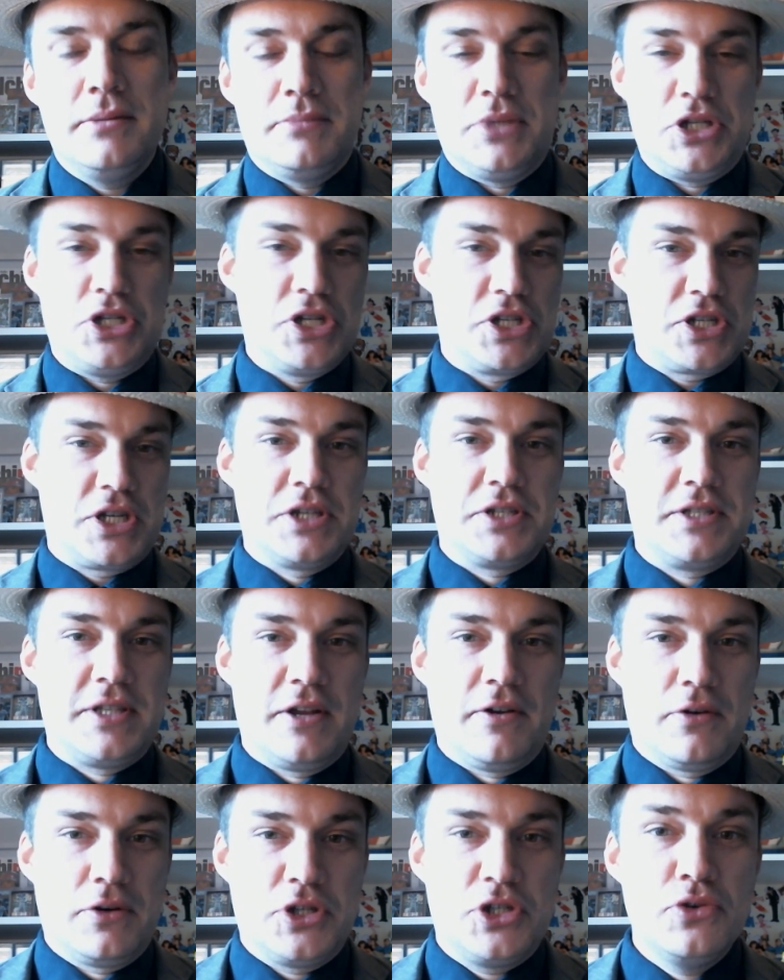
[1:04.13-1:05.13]
but just because
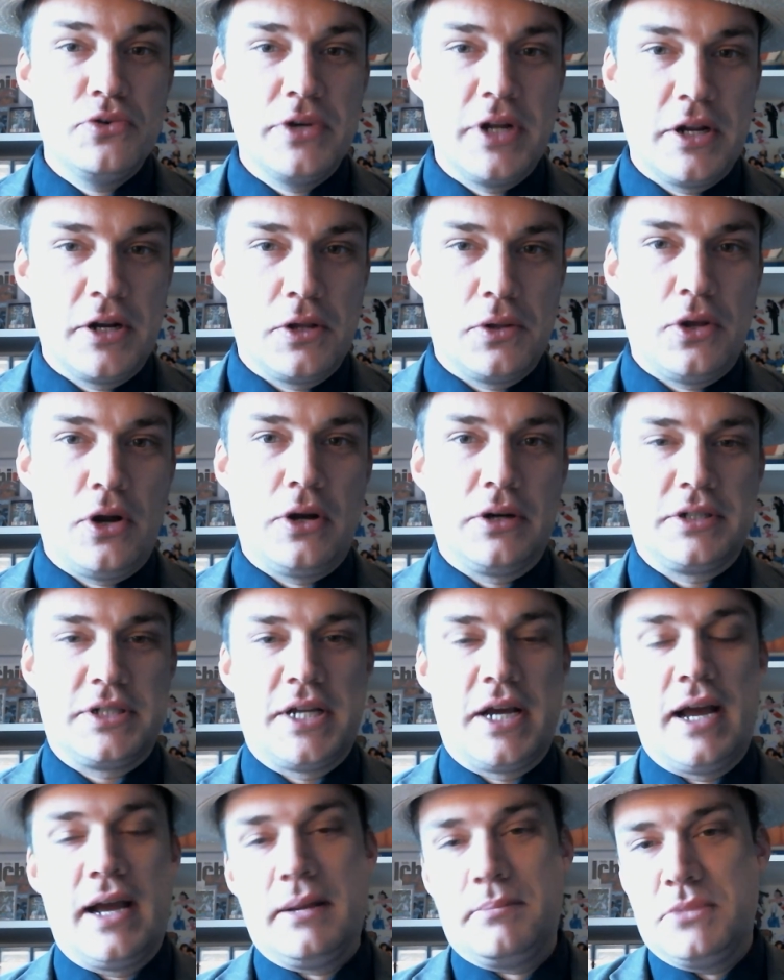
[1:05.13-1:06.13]
they are doing it a long
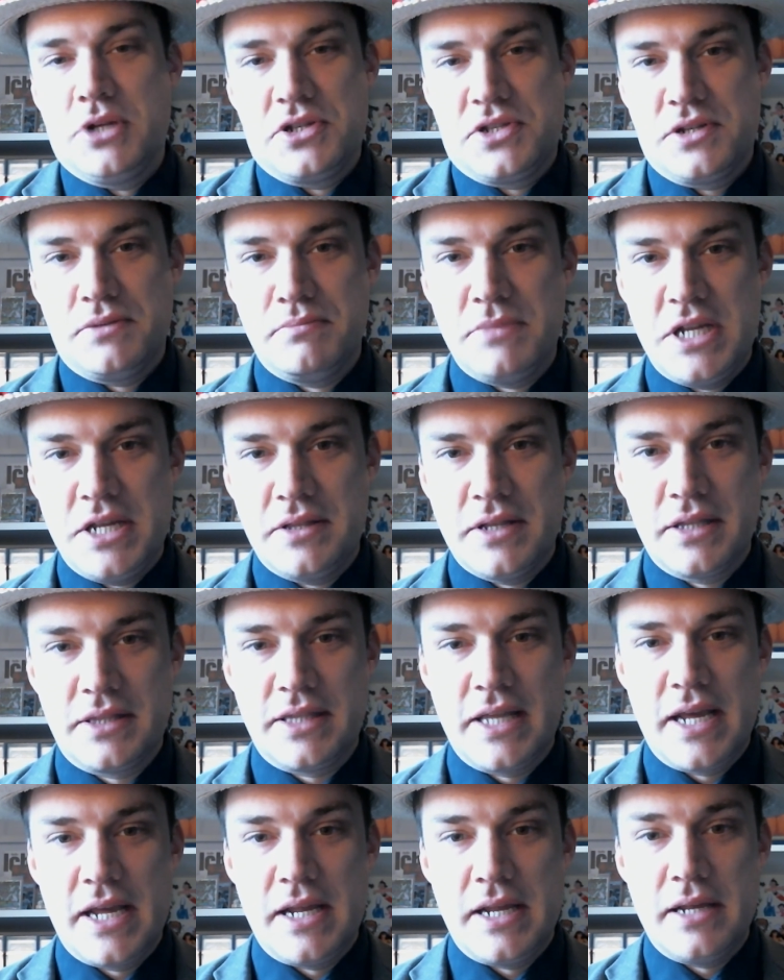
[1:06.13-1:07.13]
time doesn't mean that
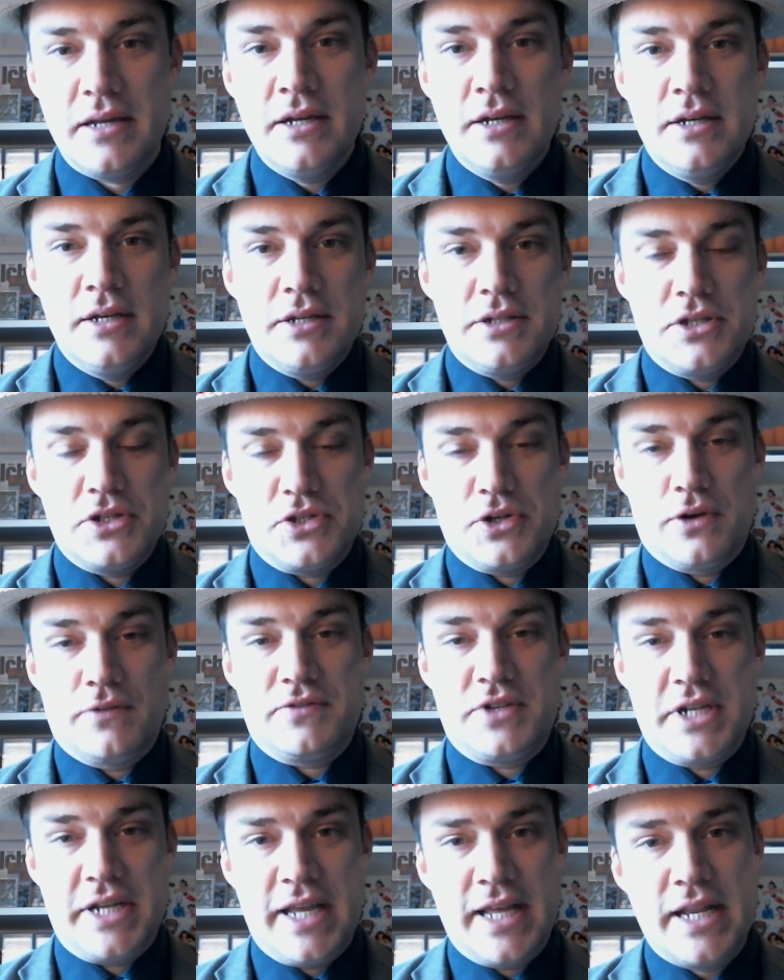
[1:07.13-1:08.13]
they deserve
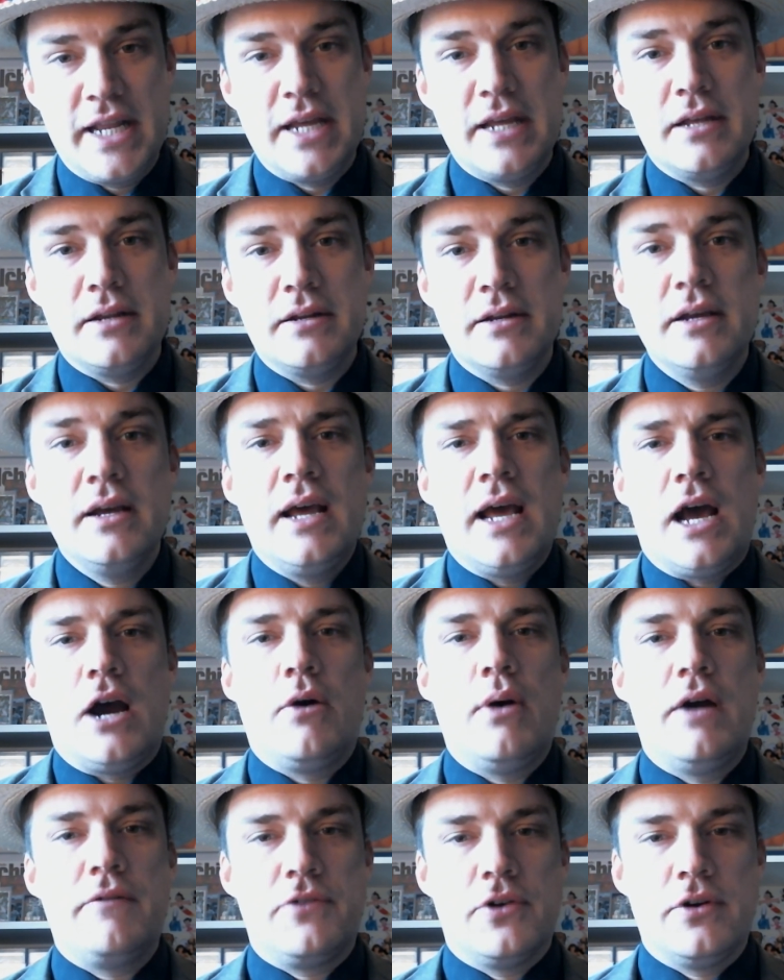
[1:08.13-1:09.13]
to get in.
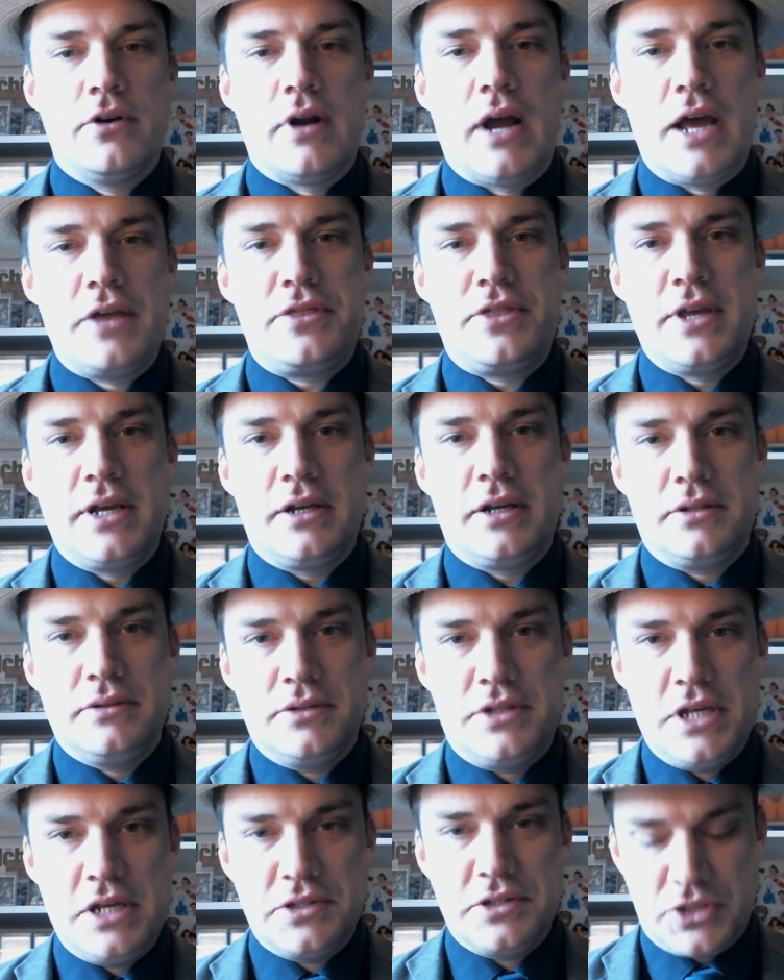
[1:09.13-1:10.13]
However, I think
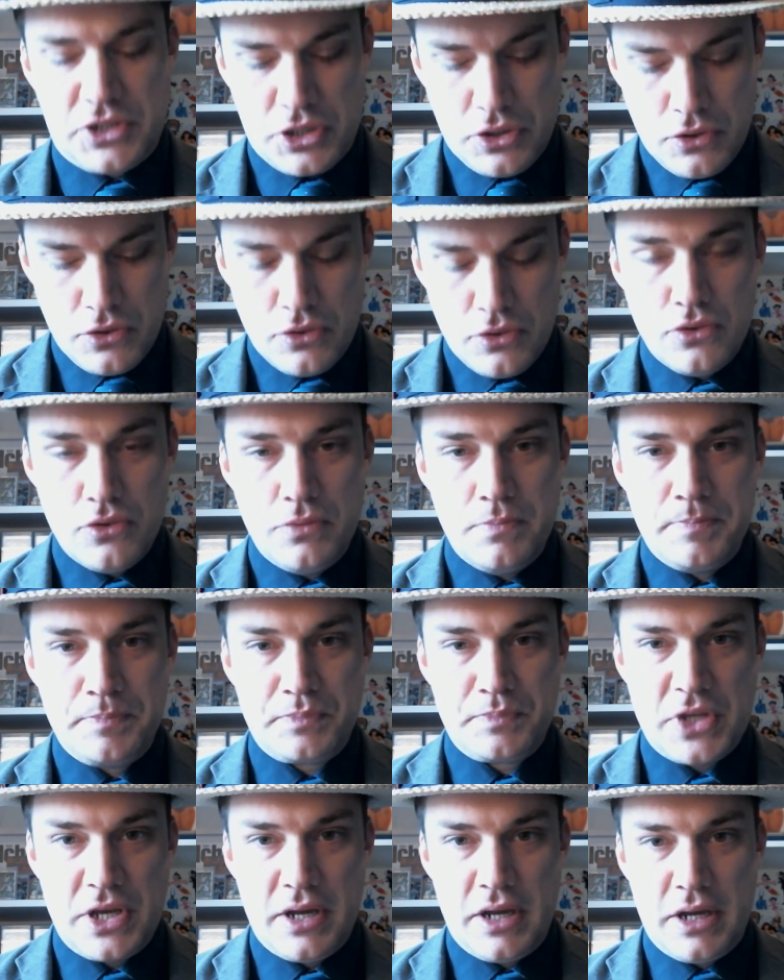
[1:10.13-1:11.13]
these two
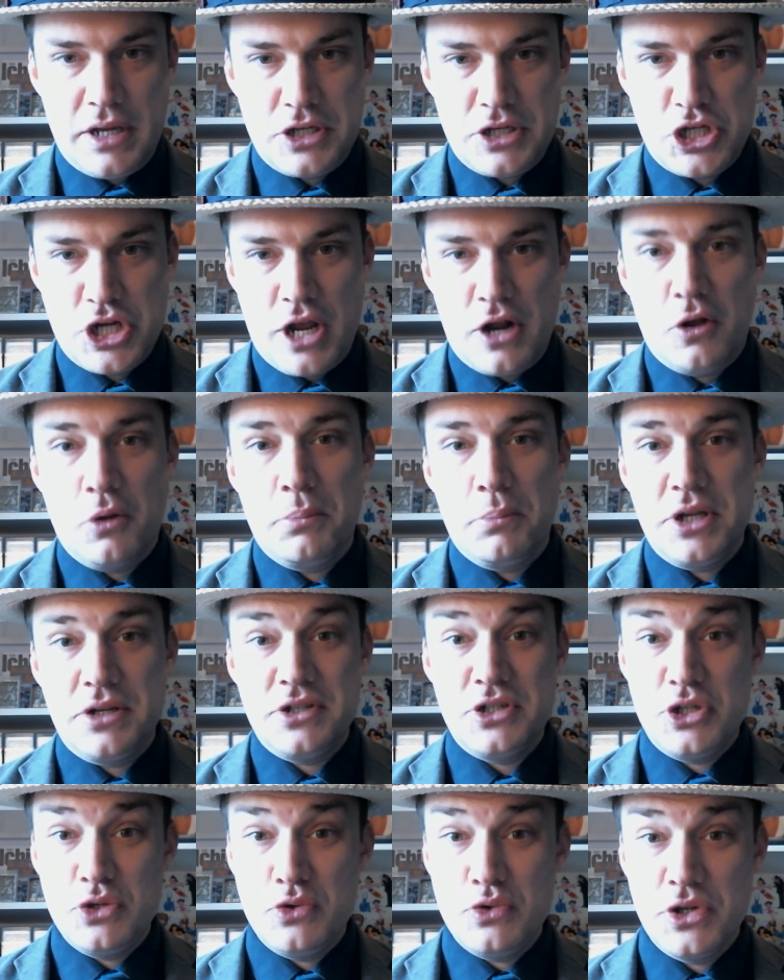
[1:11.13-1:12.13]

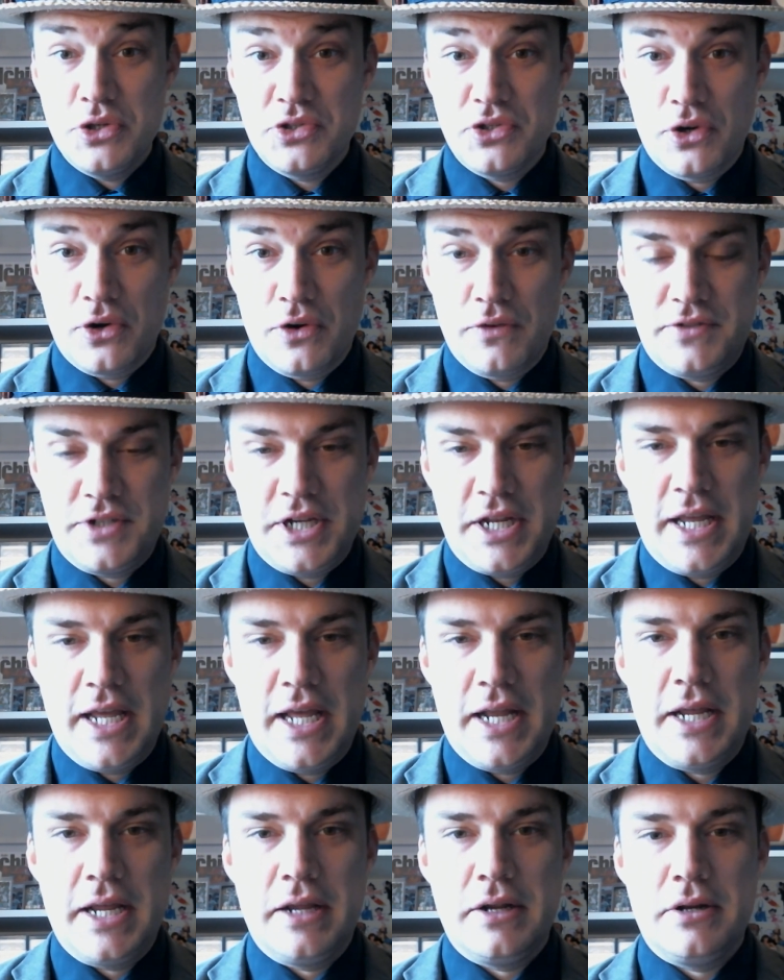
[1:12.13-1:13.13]
gentlemen do deserve to
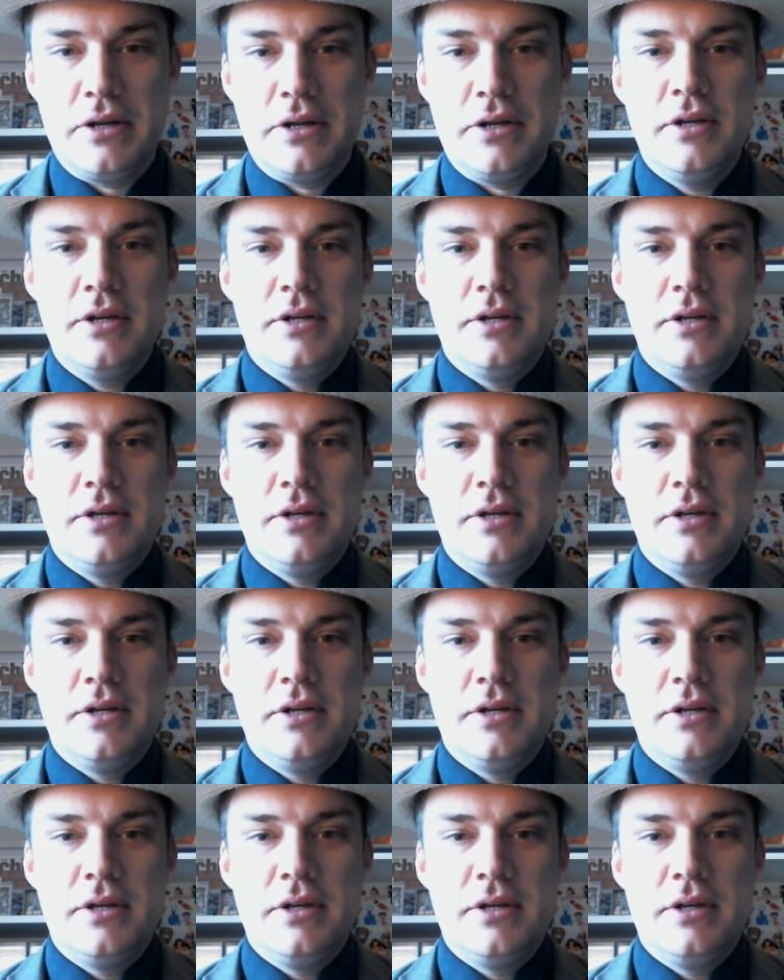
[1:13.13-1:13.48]
get in,